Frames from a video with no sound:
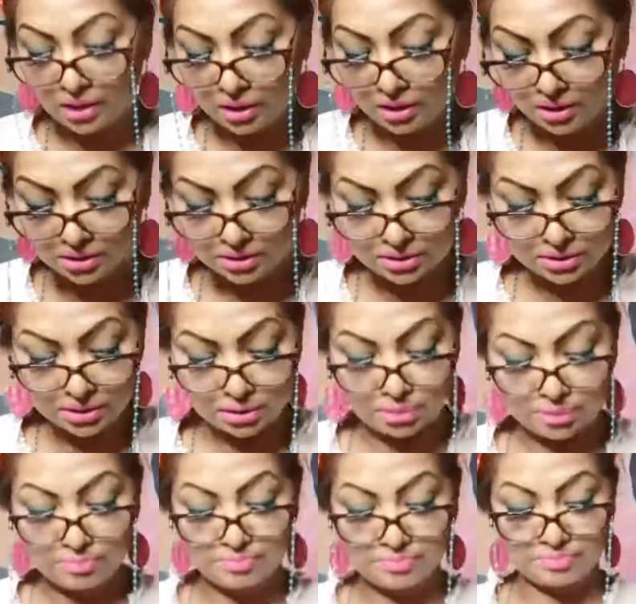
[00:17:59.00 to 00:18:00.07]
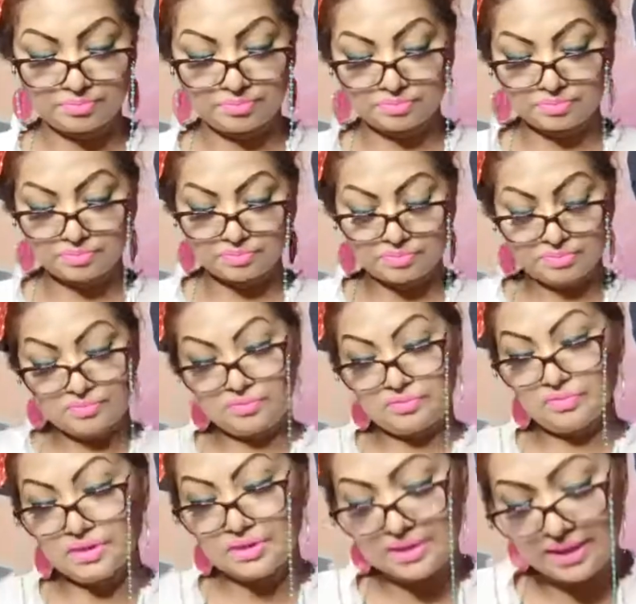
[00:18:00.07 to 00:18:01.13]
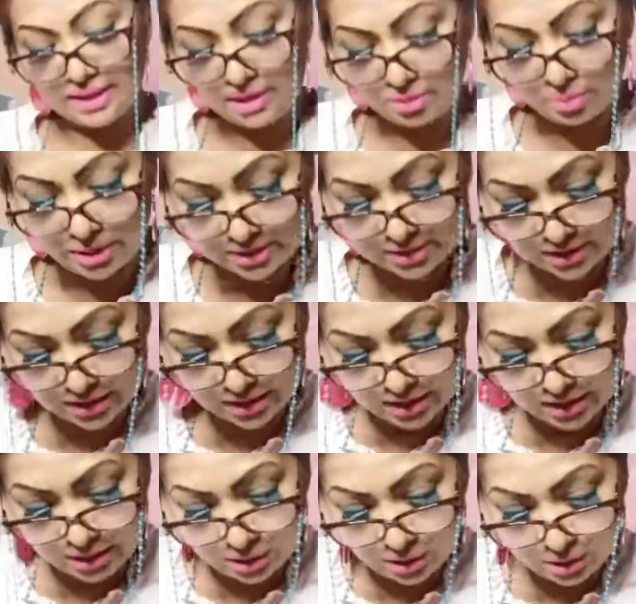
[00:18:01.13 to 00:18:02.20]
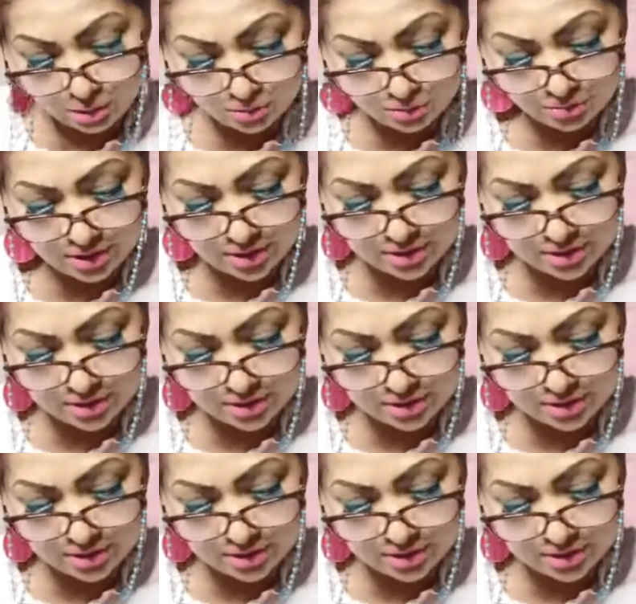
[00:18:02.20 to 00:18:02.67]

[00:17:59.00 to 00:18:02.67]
So anyways, you feel the